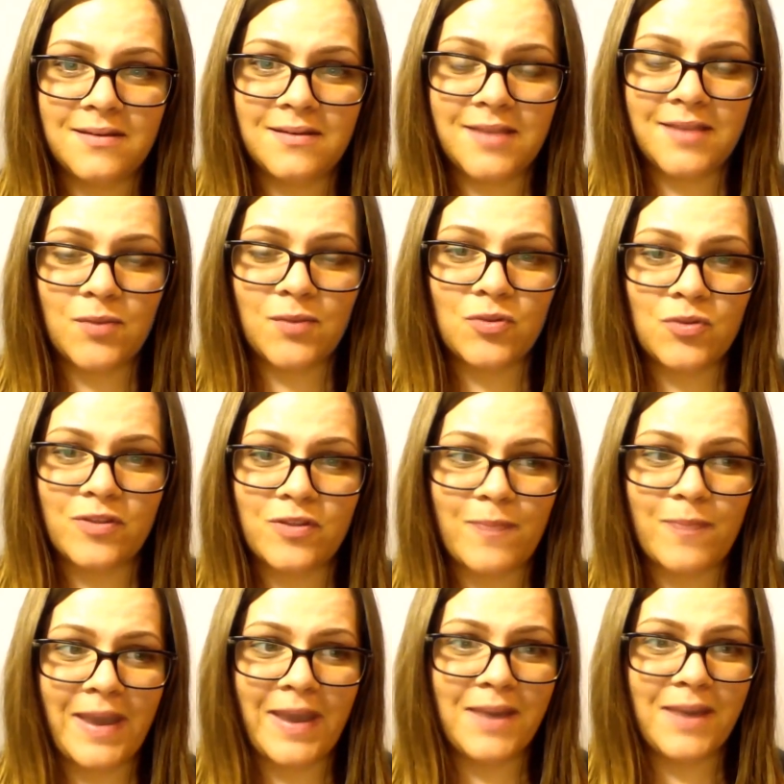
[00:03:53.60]
They were just
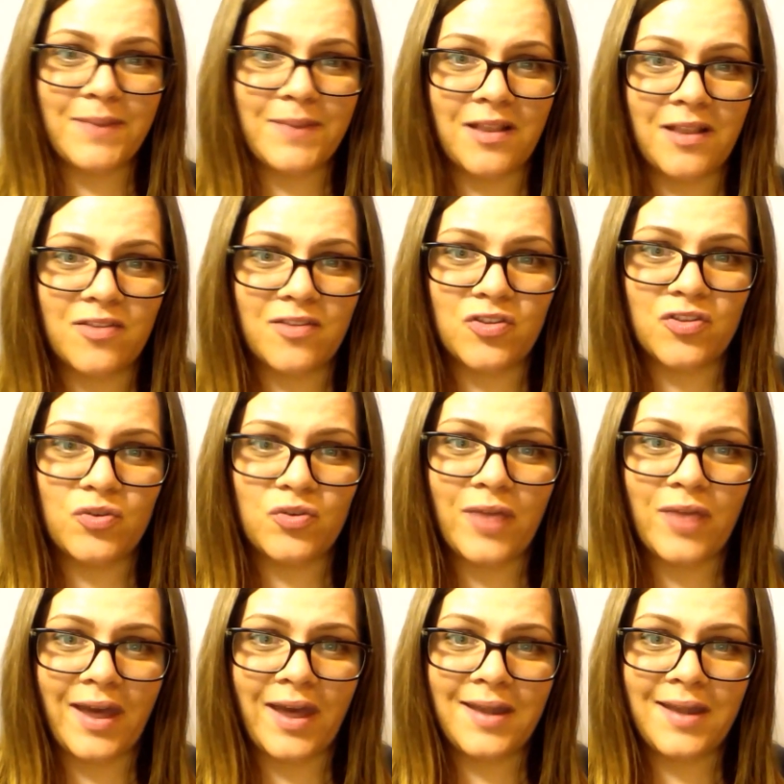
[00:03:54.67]
begging me not to do
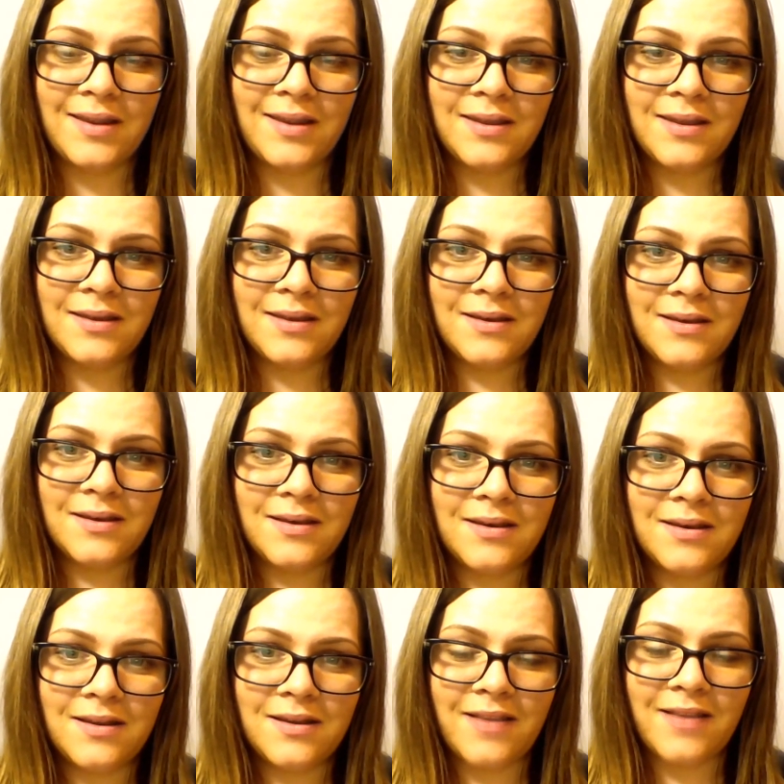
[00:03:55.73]
that.
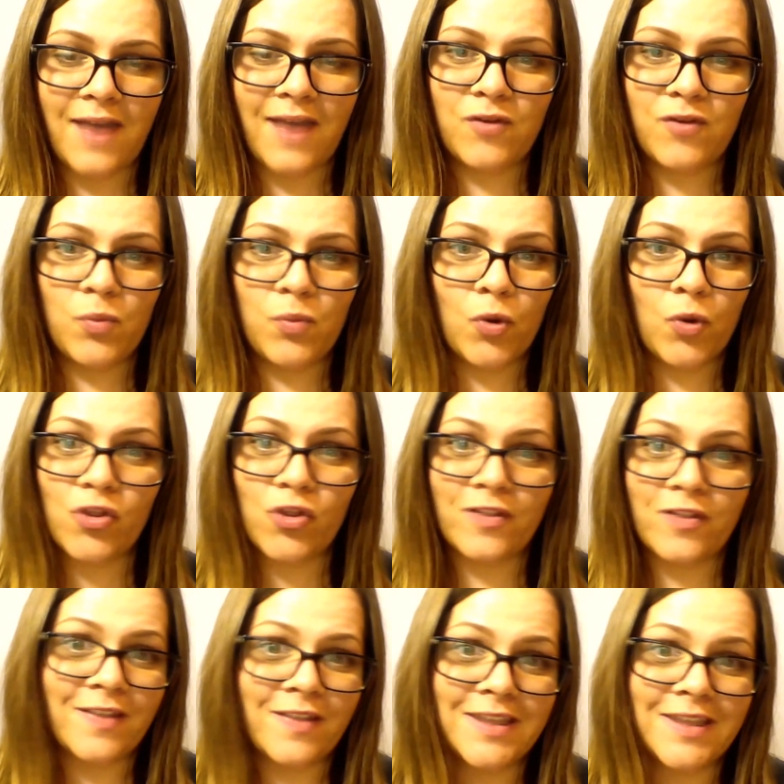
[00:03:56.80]
To have an
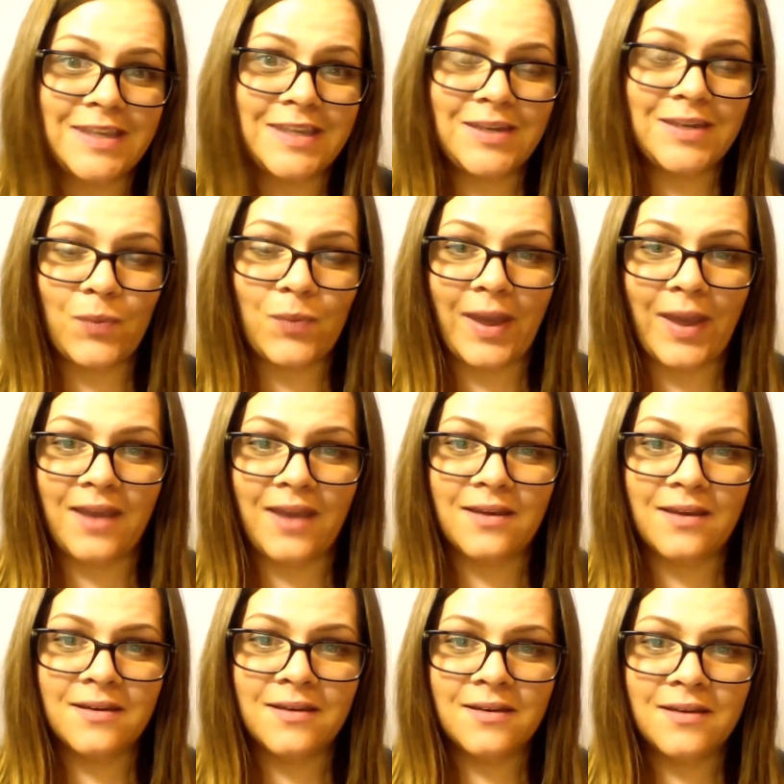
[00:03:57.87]
abortion's the clean way.